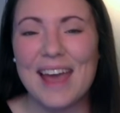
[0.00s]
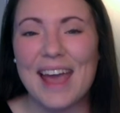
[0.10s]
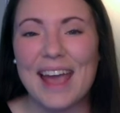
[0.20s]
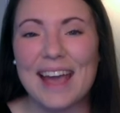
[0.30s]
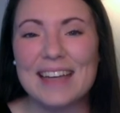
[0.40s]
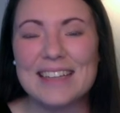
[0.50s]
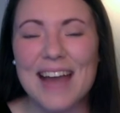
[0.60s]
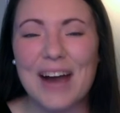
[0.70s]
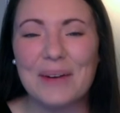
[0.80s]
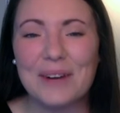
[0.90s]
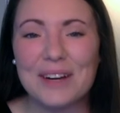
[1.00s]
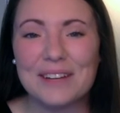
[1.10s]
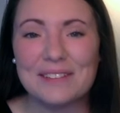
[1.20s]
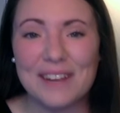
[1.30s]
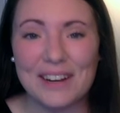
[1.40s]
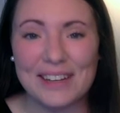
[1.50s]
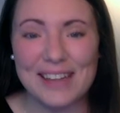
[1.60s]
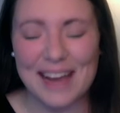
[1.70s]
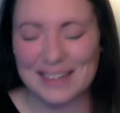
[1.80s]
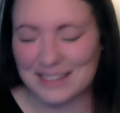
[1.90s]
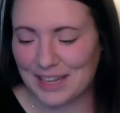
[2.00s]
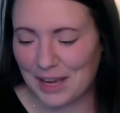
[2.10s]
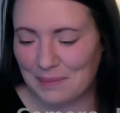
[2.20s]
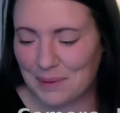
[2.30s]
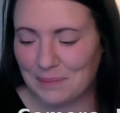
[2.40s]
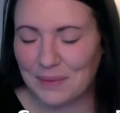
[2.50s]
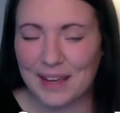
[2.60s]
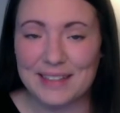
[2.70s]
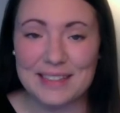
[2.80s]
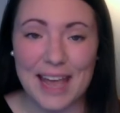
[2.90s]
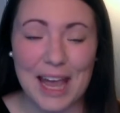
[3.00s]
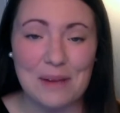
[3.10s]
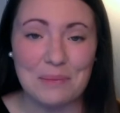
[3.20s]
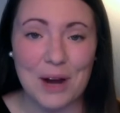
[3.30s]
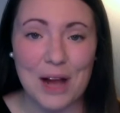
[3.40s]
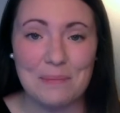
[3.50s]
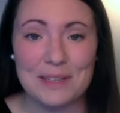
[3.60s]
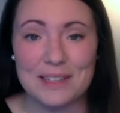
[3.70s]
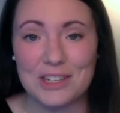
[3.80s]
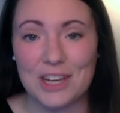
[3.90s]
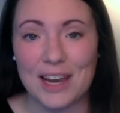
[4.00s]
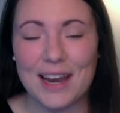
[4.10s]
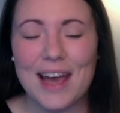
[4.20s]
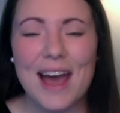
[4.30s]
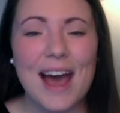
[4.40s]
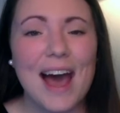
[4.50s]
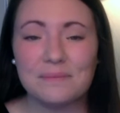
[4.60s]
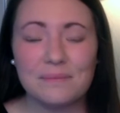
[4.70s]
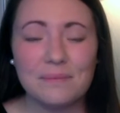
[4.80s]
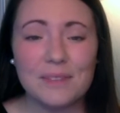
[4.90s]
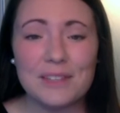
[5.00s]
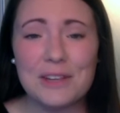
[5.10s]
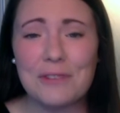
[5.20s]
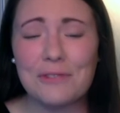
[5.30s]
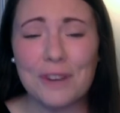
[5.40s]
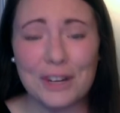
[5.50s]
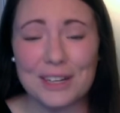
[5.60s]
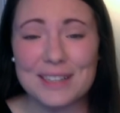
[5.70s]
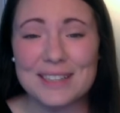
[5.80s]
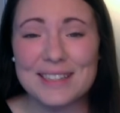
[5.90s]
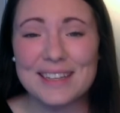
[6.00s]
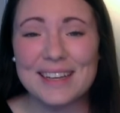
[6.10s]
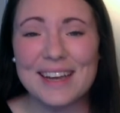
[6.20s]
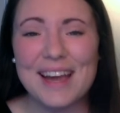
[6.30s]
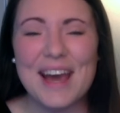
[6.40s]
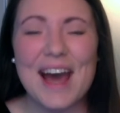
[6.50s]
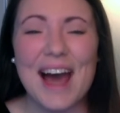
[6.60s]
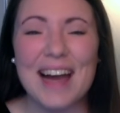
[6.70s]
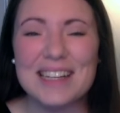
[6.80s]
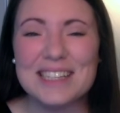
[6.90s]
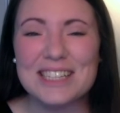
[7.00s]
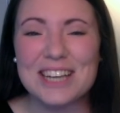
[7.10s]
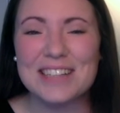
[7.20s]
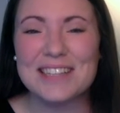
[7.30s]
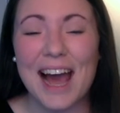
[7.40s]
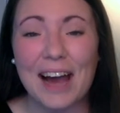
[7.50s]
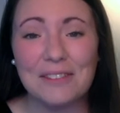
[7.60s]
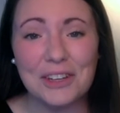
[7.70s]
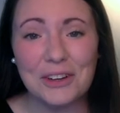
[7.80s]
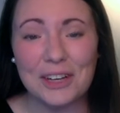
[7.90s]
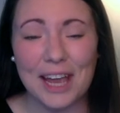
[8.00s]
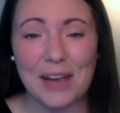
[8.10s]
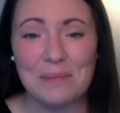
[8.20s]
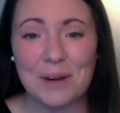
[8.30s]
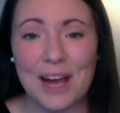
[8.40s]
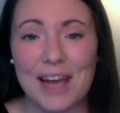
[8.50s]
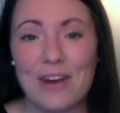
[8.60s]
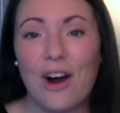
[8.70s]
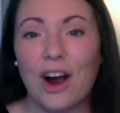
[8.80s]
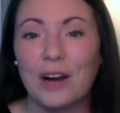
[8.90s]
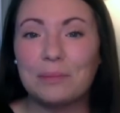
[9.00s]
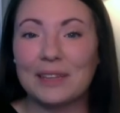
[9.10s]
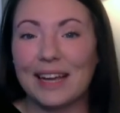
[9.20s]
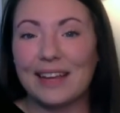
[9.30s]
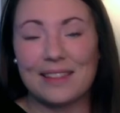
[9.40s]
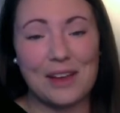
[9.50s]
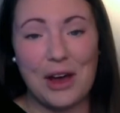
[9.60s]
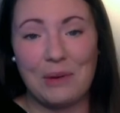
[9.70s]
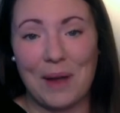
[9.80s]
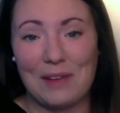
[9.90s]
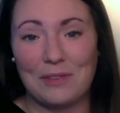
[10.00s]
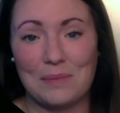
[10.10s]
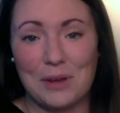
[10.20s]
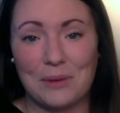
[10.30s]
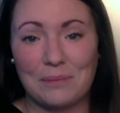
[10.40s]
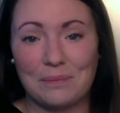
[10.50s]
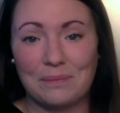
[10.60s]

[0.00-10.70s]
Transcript: And our very last tip is camera position. So first, I suggest having your camera an arm length away from you.